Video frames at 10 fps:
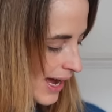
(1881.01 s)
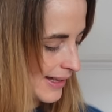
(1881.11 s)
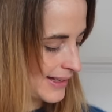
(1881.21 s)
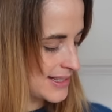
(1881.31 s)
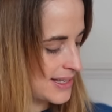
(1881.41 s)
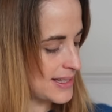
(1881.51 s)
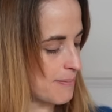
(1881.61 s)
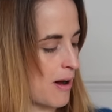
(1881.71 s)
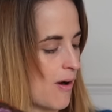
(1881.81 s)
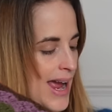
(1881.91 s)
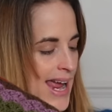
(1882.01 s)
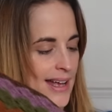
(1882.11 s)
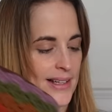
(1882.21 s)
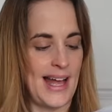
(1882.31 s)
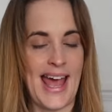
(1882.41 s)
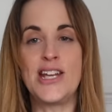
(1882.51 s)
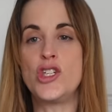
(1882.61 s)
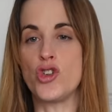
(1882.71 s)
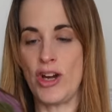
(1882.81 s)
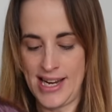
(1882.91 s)
And this is my
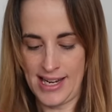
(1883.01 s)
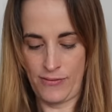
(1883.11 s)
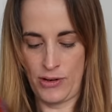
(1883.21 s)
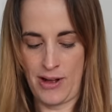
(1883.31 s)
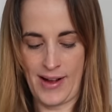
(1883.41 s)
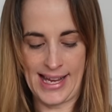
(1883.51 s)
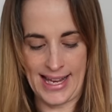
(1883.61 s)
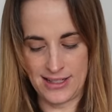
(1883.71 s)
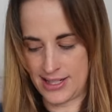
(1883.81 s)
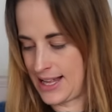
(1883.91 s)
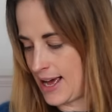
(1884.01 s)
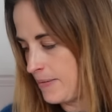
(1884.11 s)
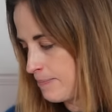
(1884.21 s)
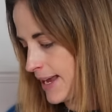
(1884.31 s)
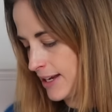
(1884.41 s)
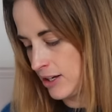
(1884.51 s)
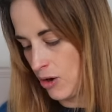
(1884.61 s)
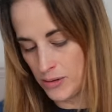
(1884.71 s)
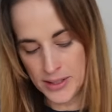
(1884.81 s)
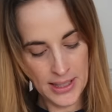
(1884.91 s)
entry, if you like, into that make
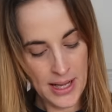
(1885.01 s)
along.